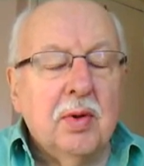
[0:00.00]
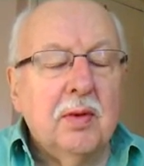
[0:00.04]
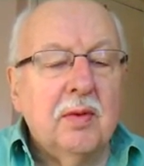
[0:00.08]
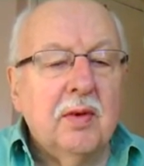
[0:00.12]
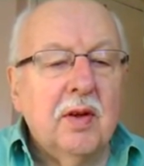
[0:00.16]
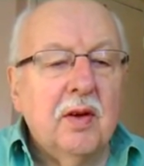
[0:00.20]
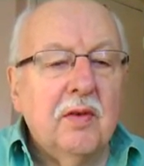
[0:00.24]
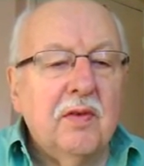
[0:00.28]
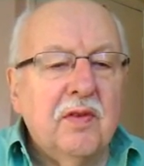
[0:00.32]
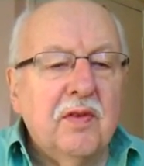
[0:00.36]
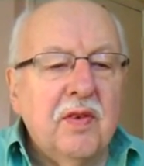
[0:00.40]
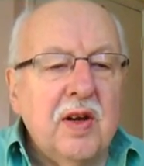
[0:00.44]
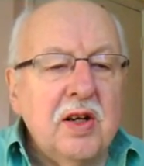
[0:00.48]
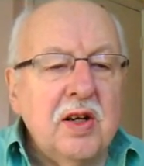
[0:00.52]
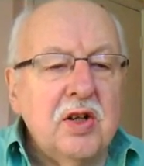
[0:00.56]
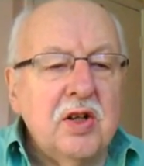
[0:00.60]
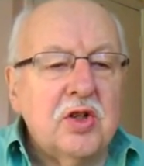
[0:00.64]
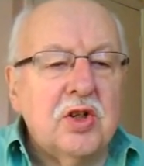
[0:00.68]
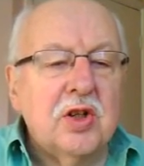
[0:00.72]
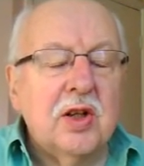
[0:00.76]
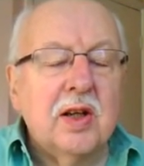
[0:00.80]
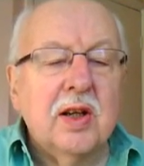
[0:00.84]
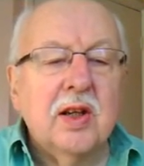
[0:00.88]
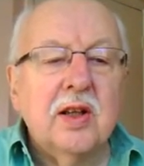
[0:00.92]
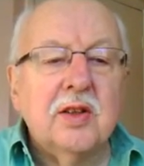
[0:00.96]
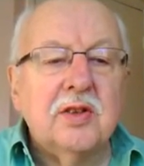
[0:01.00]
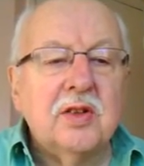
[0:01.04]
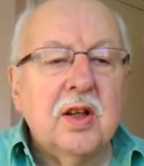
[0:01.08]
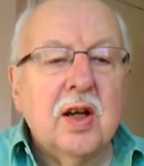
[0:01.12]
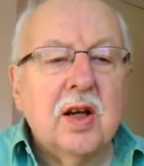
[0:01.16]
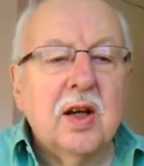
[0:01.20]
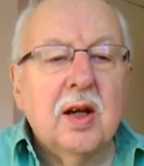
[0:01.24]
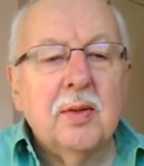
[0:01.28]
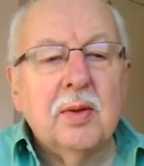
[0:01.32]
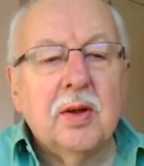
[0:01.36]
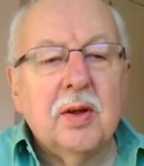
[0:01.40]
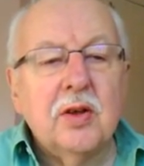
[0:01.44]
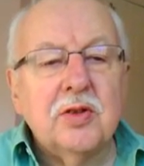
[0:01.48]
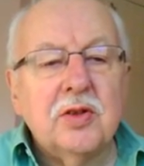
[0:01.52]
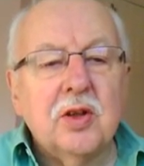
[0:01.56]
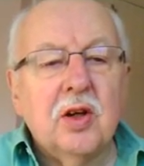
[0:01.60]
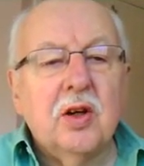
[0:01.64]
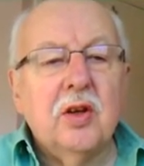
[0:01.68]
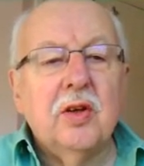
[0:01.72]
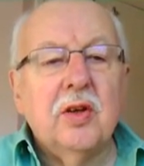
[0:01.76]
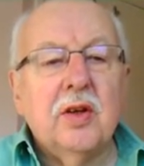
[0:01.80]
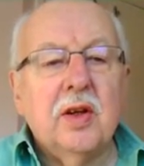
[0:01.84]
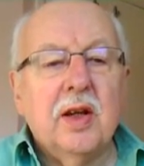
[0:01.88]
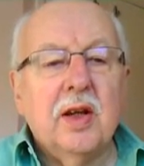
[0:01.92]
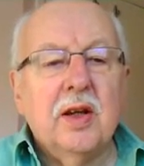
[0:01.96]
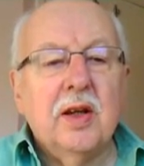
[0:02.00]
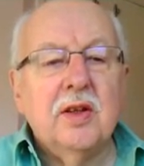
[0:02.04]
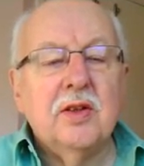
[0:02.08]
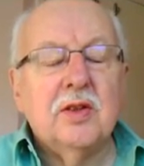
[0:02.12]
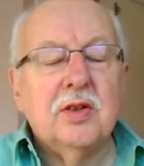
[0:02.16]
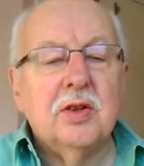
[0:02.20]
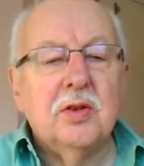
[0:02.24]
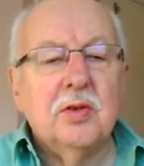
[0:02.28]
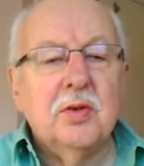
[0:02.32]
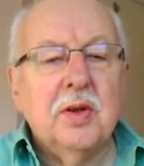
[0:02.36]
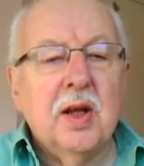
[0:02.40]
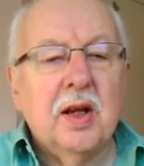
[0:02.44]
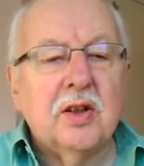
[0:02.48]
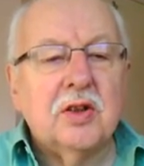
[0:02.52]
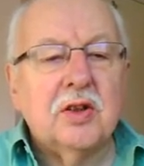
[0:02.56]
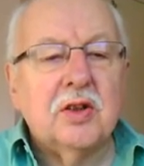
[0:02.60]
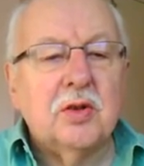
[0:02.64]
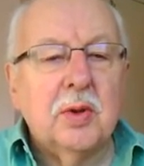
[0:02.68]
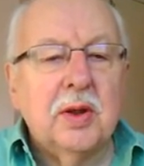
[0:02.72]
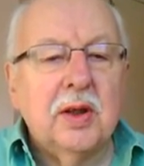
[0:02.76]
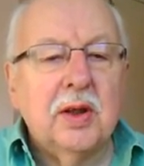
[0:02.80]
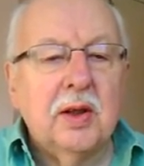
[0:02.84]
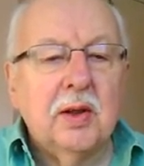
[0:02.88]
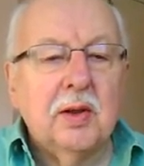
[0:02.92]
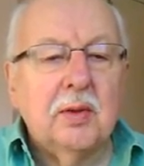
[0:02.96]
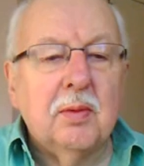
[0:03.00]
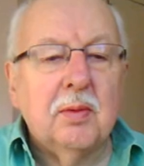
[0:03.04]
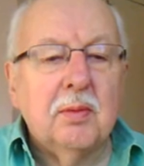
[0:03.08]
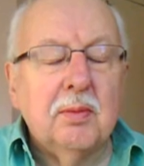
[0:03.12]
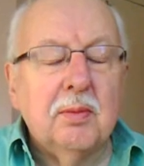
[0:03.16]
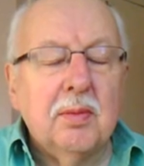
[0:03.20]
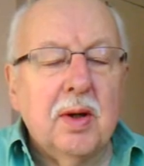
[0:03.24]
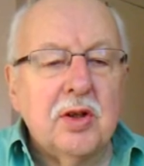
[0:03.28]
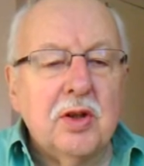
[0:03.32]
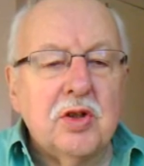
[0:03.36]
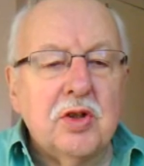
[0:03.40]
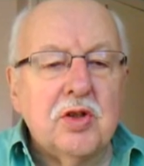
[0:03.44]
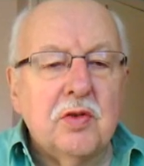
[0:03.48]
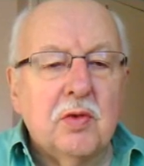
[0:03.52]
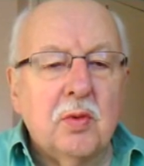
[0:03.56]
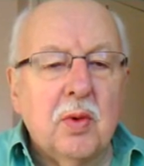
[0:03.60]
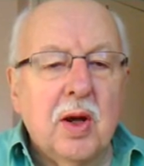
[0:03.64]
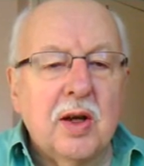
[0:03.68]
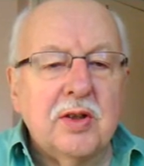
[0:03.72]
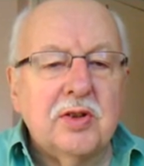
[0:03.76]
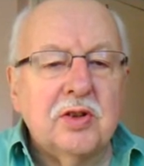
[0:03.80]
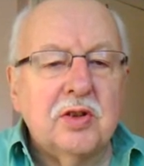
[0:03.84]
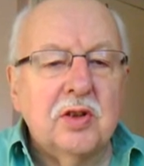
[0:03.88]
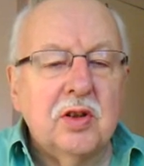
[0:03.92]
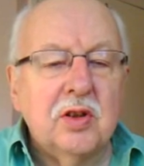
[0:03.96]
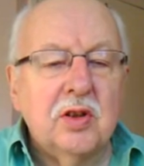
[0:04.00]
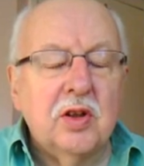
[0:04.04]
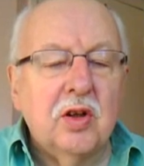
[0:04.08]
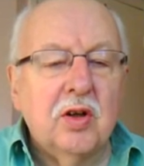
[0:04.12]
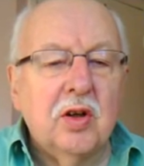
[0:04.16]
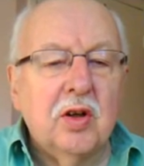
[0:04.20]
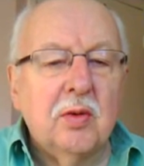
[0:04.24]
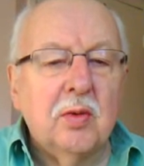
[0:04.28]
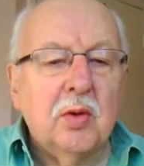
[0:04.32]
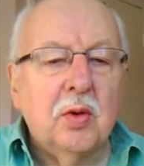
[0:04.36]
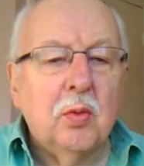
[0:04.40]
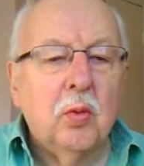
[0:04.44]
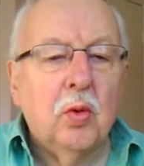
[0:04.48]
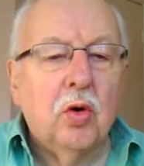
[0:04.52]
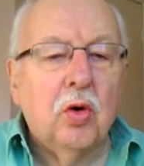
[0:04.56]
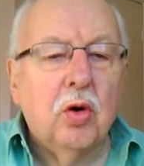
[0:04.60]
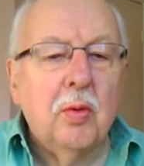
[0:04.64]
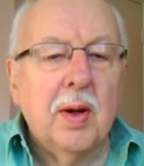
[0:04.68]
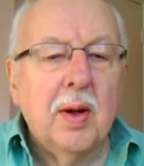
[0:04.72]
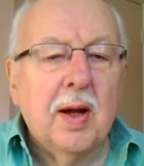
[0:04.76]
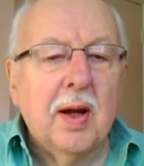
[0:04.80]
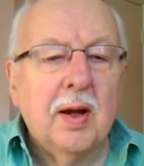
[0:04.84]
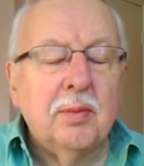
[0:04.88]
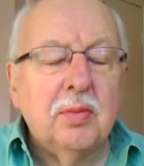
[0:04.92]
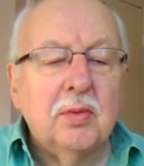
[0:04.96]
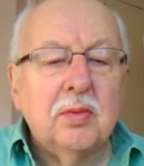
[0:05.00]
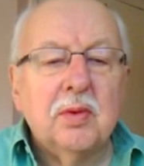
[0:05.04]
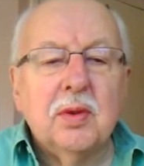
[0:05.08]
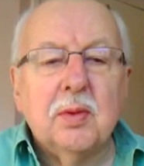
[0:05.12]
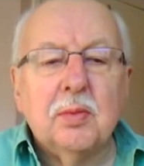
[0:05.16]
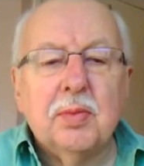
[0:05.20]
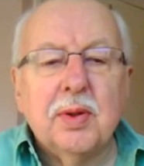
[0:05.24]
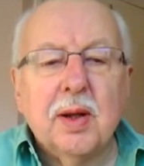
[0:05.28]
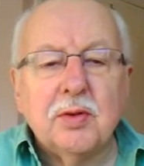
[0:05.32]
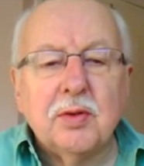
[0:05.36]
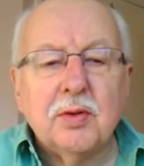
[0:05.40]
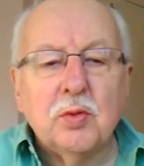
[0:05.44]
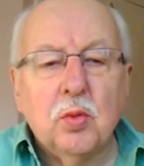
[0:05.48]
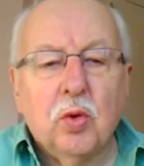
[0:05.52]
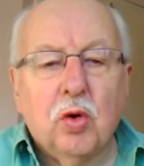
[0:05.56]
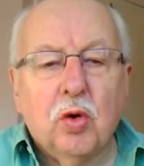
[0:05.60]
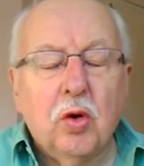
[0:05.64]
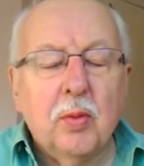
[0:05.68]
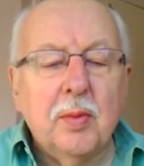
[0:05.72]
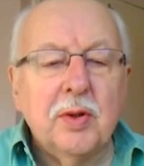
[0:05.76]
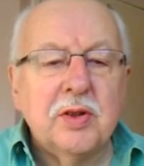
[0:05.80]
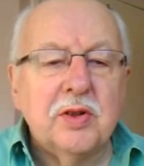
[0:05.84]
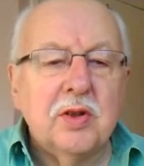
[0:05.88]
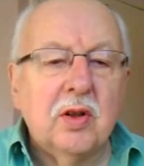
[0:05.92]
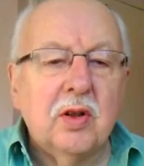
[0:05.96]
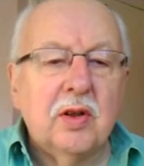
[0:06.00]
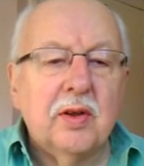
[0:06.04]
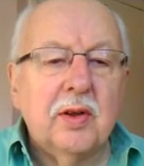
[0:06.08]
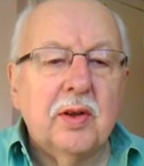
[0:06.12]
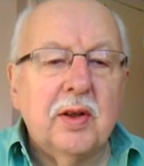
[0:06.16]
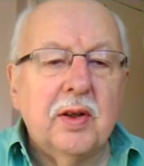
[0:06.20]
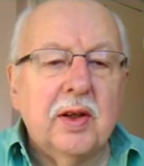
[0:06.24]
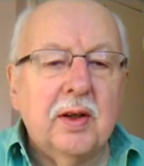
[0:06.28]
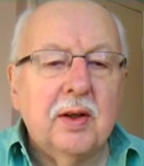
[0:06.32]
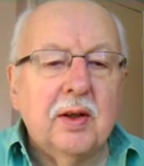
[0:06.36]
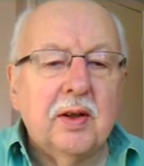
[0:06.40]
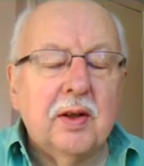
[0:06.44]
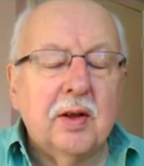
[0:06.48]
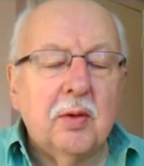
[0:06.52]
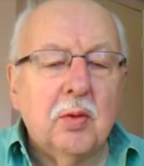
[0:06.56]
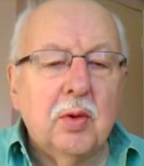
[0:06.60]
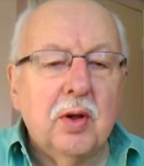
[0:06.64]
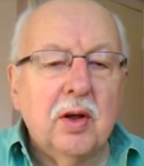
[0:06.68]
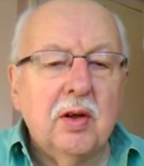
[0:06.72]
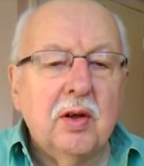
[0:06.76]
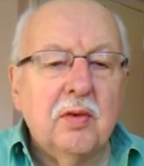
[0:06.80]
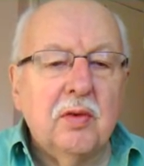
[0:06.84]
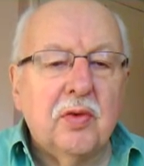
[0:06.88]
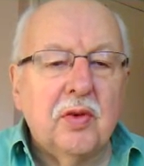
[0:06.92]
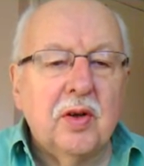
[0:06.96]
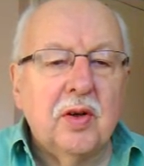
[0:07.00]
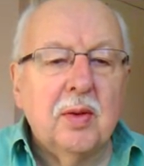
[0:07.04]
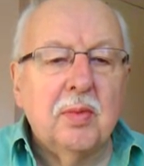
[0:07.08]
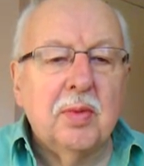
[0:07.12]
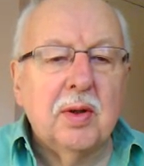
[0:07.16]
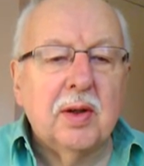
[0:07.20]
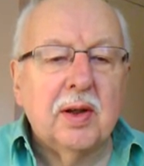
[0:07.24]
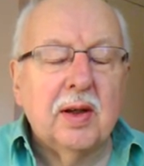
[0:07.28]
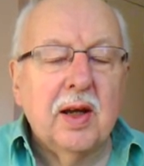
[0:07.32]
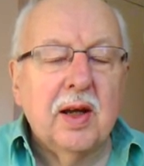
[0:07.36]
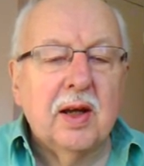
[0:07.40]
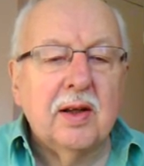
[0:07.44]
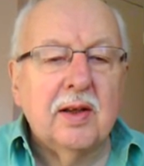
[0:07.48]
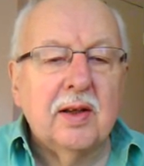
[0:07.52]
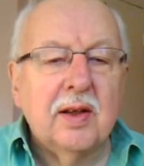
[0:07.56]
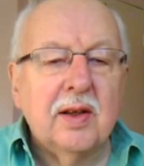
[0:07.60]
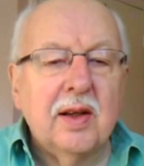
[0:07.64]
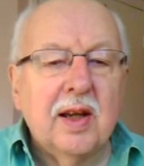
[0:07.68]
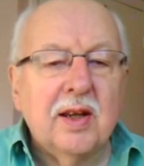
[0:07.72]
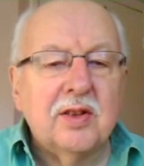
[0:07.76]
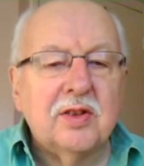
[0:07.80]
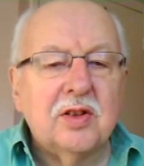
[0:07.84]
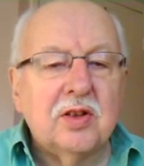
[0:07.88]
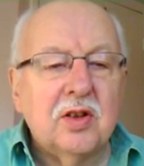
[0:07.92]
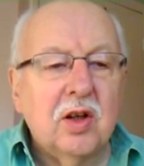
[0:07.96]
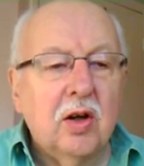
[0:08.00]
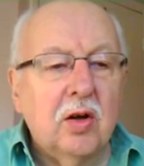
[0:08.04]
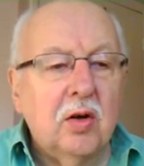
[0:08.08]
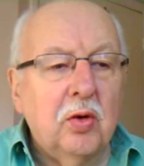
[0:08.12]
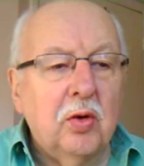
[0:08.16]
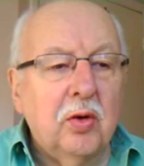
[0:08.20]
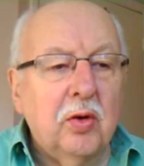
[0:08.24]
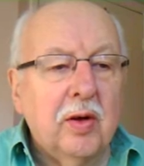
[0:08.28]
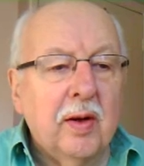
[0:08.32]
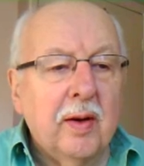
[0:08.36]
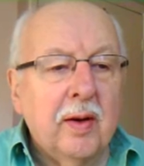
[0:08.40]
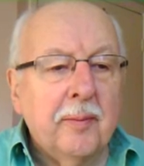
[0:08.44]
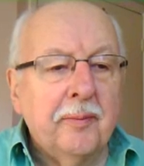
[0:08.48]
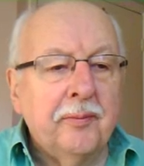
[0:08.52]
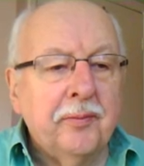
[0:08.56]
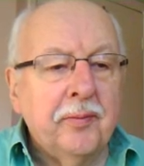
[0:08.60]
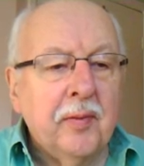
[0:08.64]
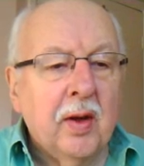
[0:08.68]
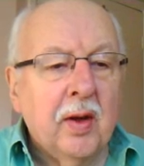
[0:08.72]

But eventually, as time goes on into next week, much of Western Europe will warm up, or perhaps warm is not the word for it, but get less cold.